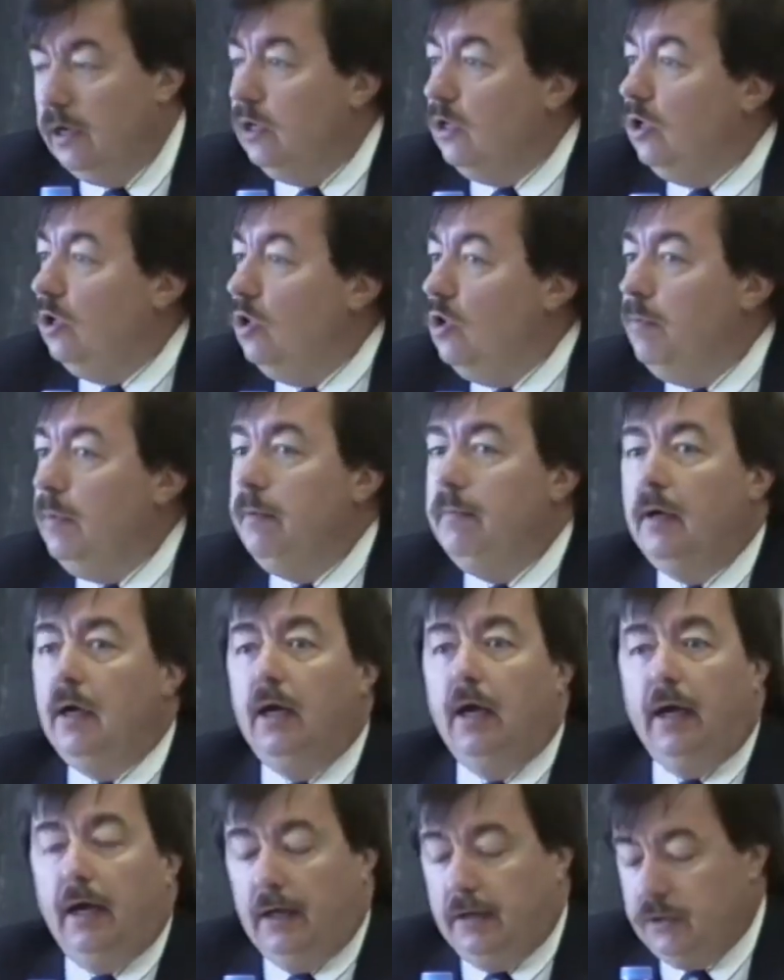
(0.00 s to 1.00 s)
Human
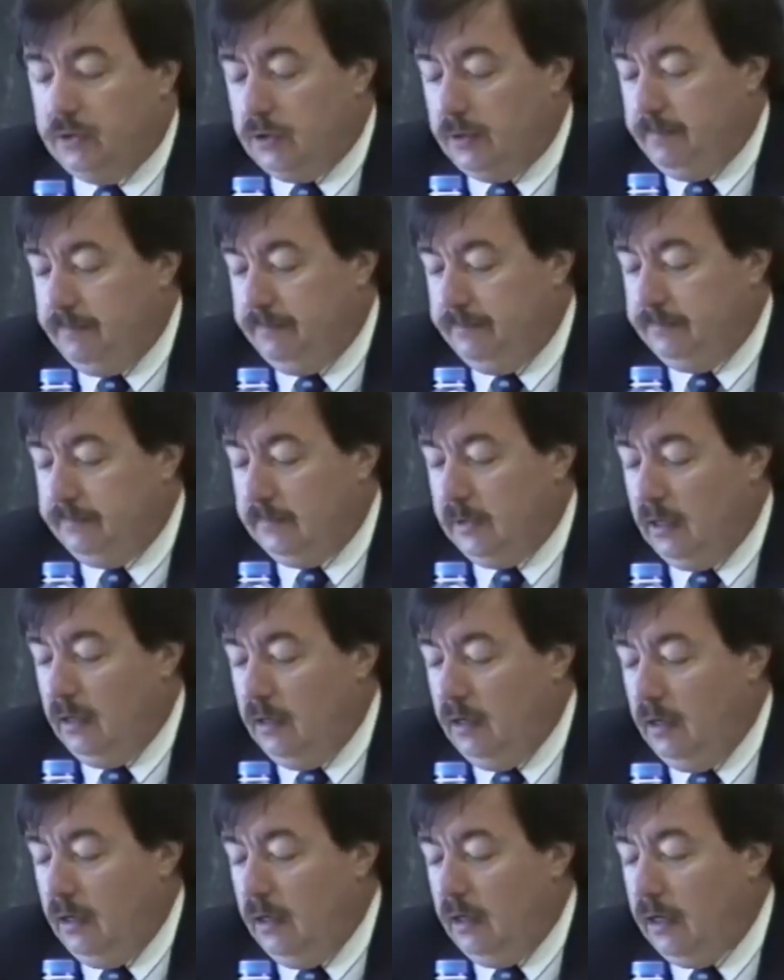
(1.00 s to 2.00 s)
beings
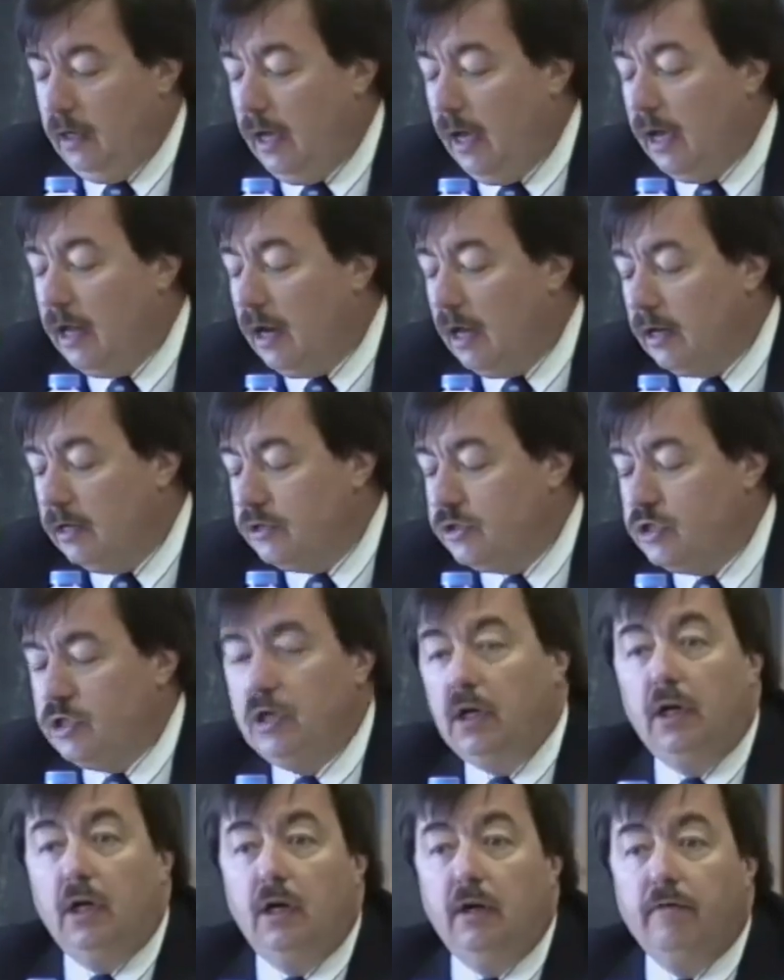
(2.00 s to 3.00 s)
cannot
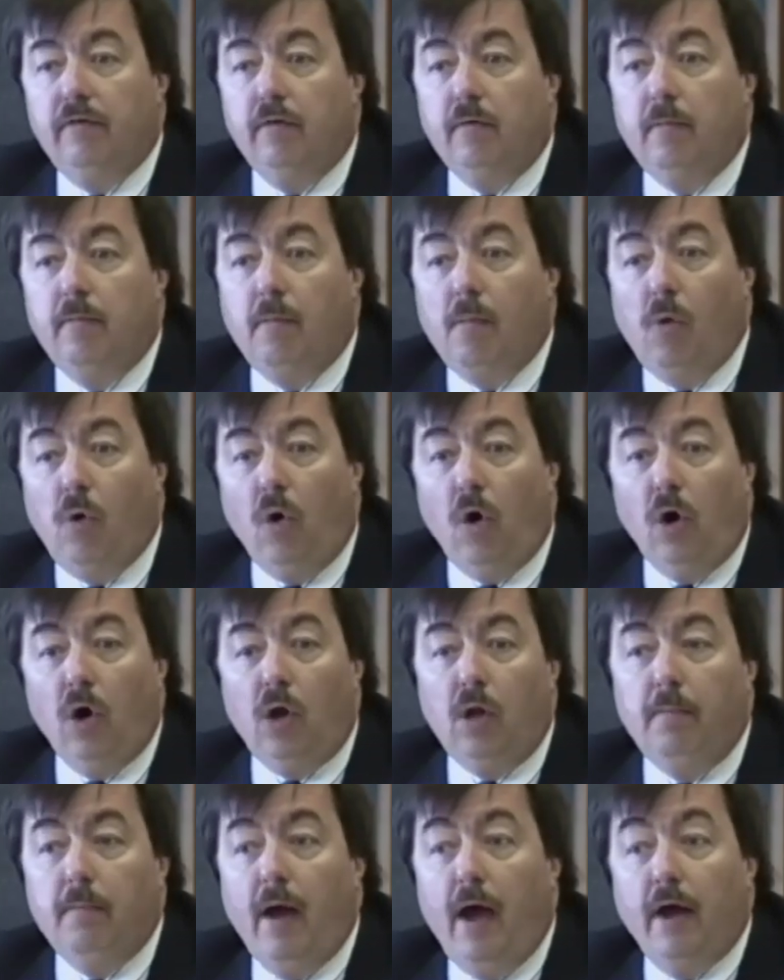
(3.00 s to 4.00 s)
achieve
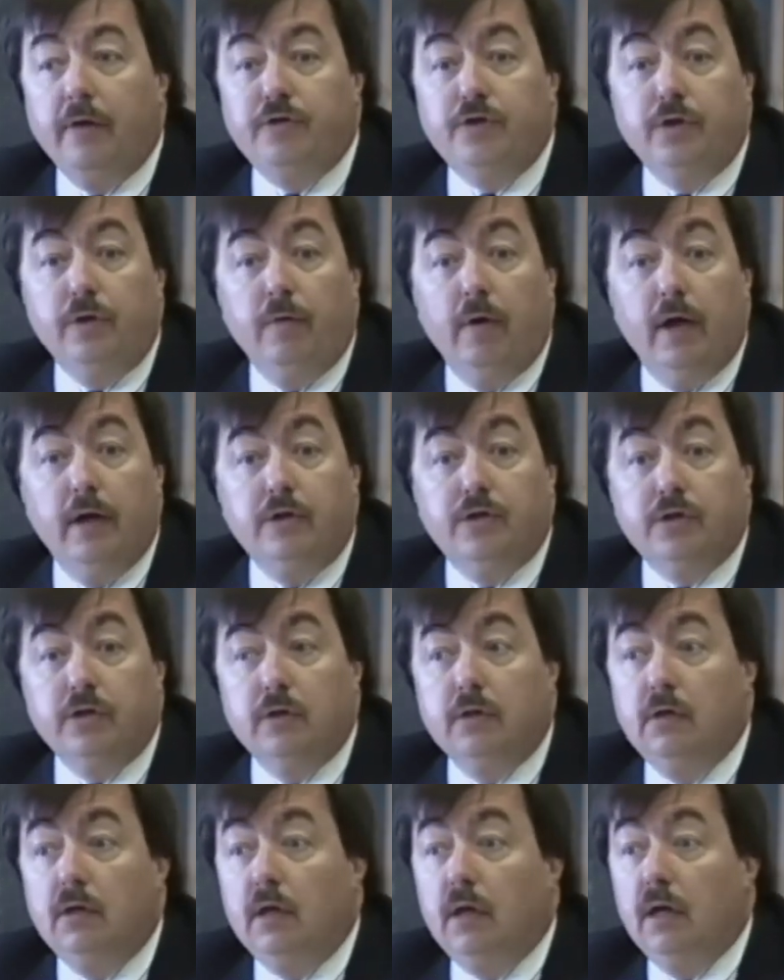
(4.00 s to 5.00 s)
moral
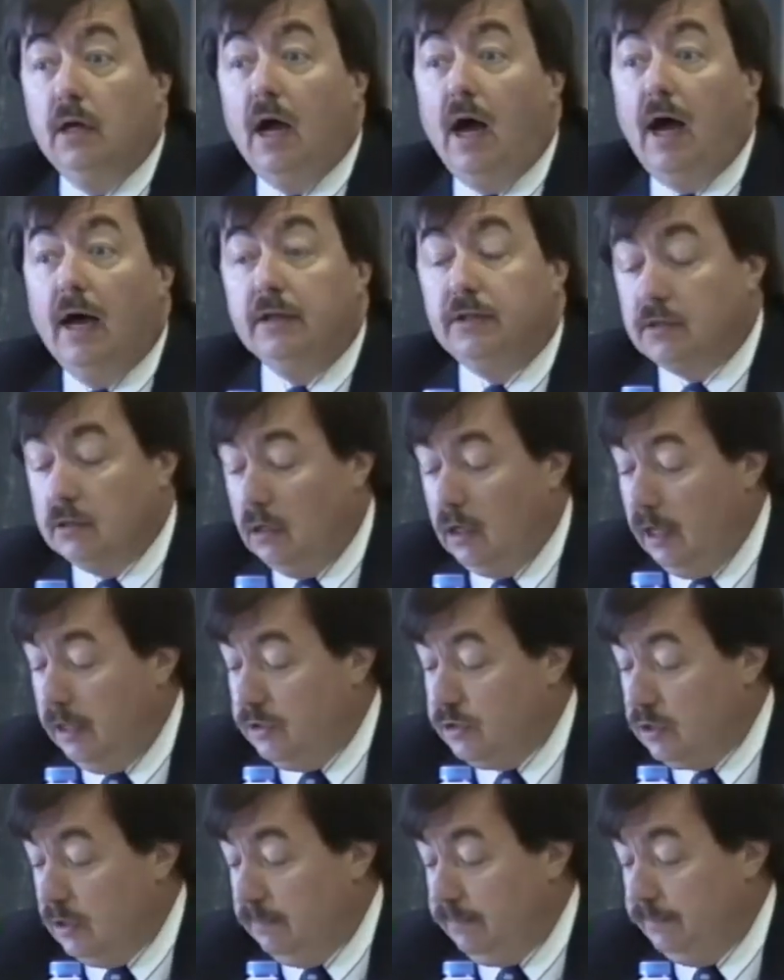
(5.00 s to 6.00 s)
maturation in
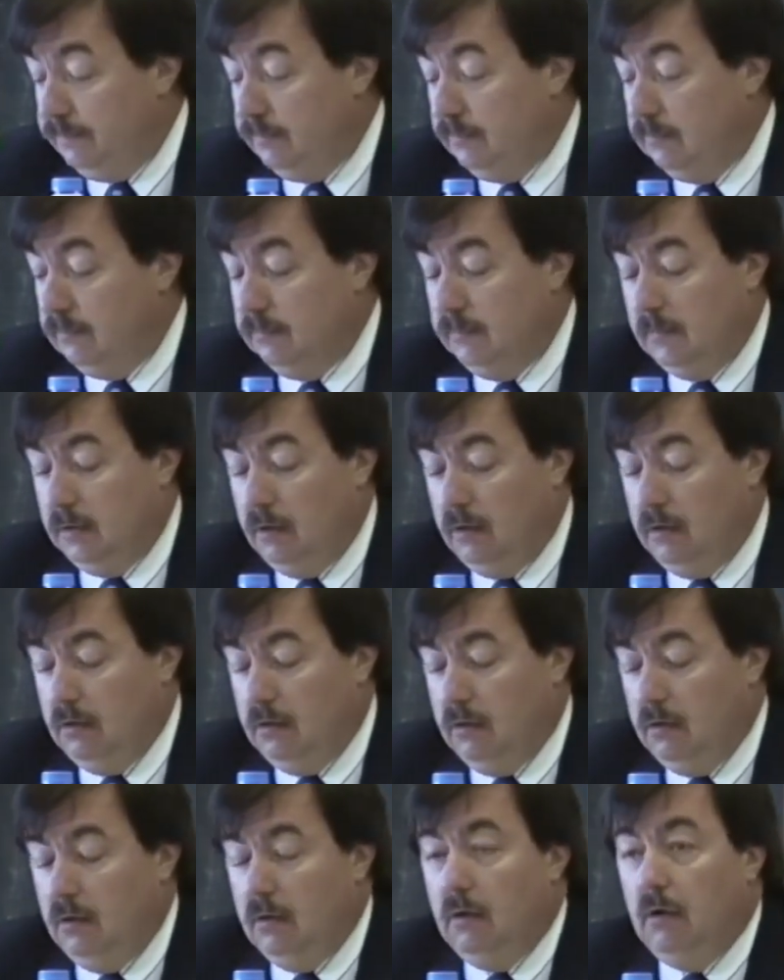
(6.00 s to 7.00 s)
isolation.
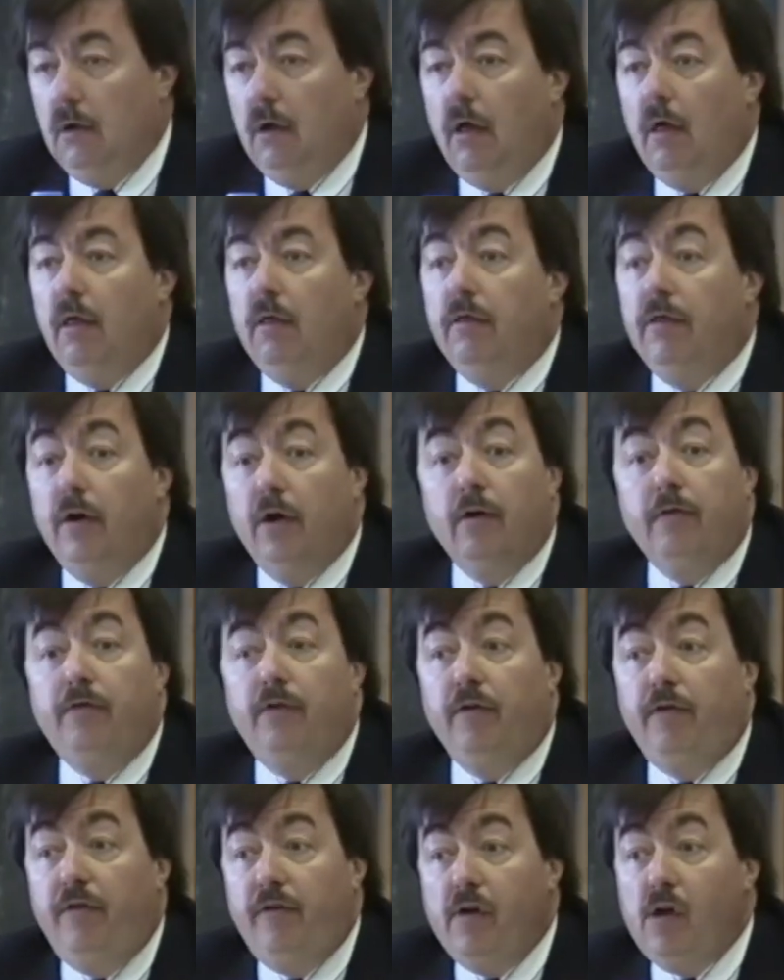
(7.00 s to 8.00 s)
Their
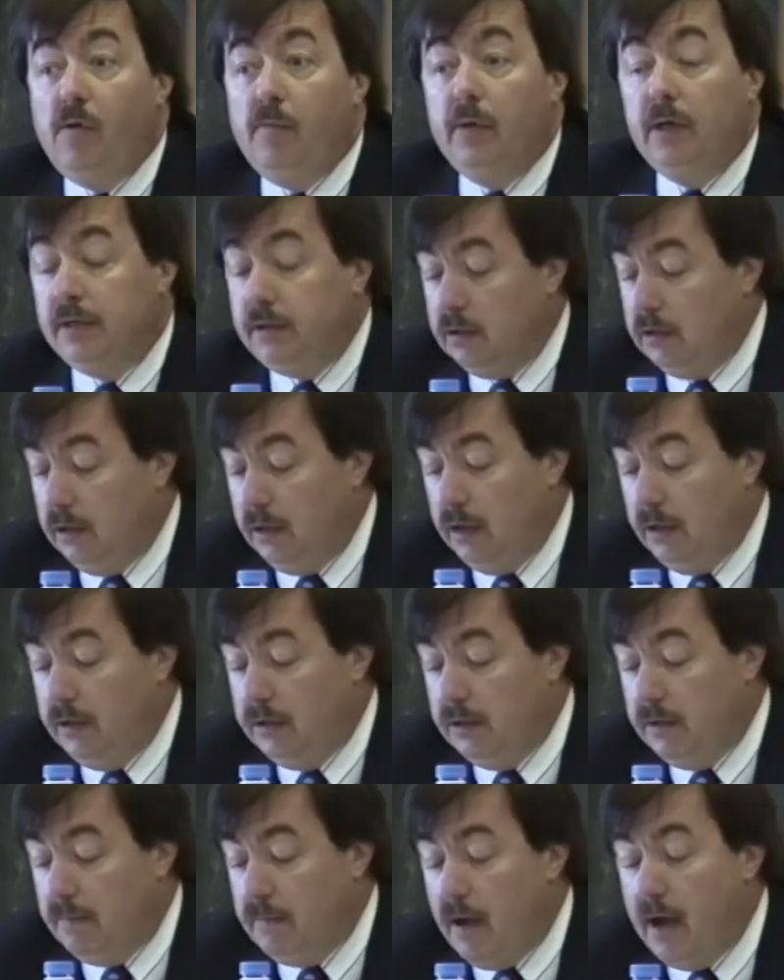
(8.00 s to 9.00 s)
fulfillment
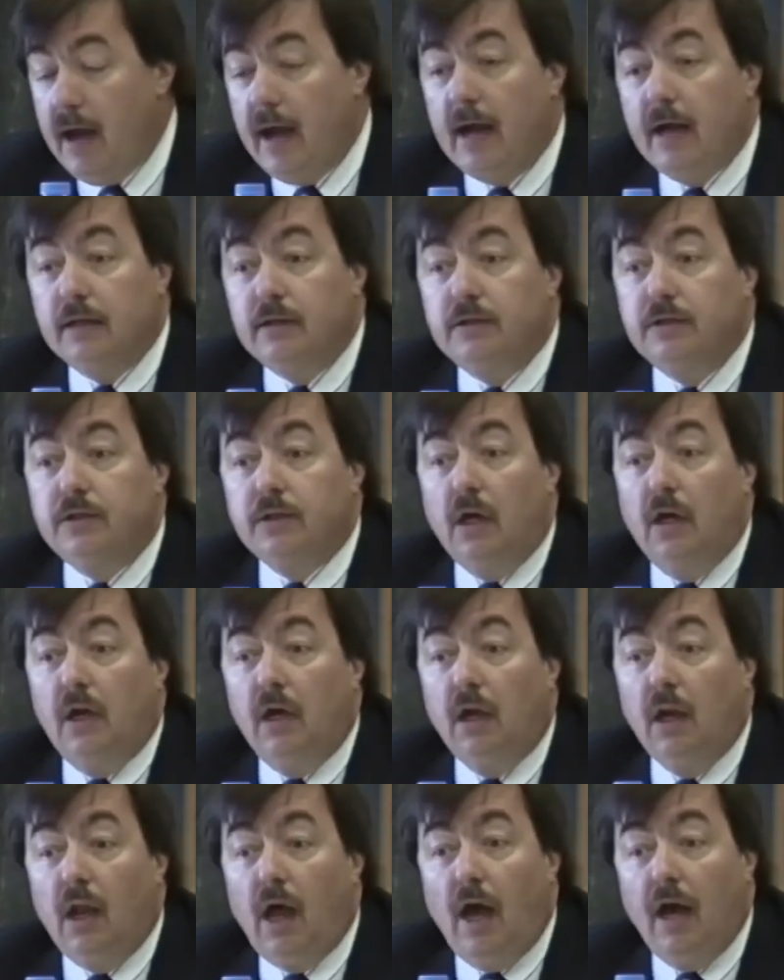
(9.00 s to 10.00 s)
demands
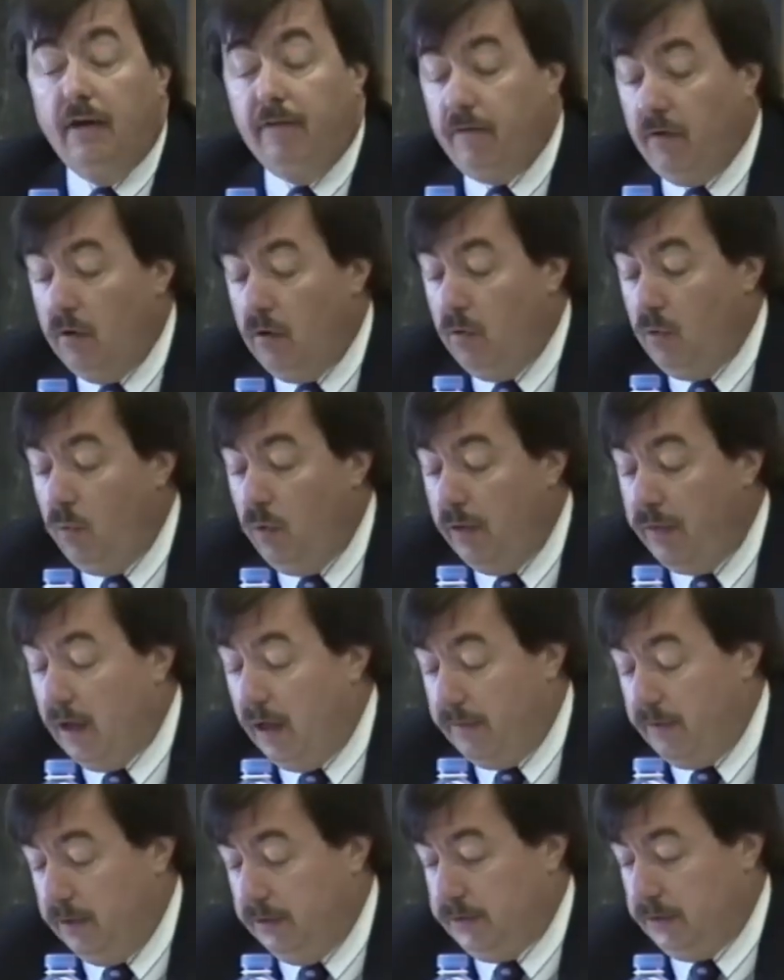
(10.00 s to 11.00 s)
life with
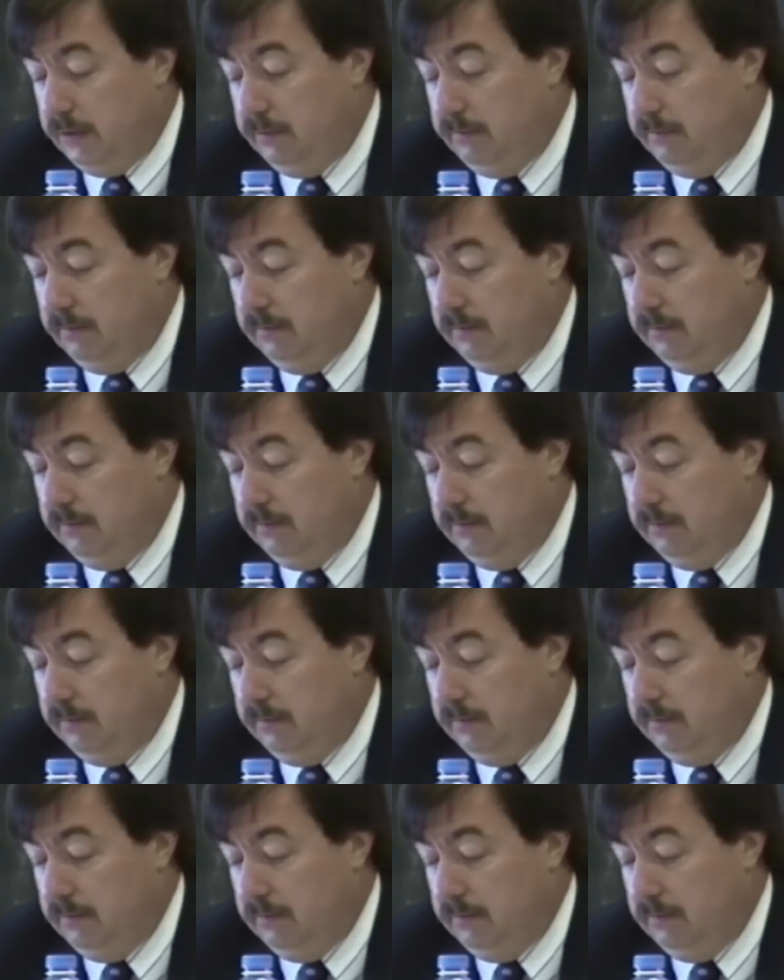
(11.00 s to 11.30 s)
others.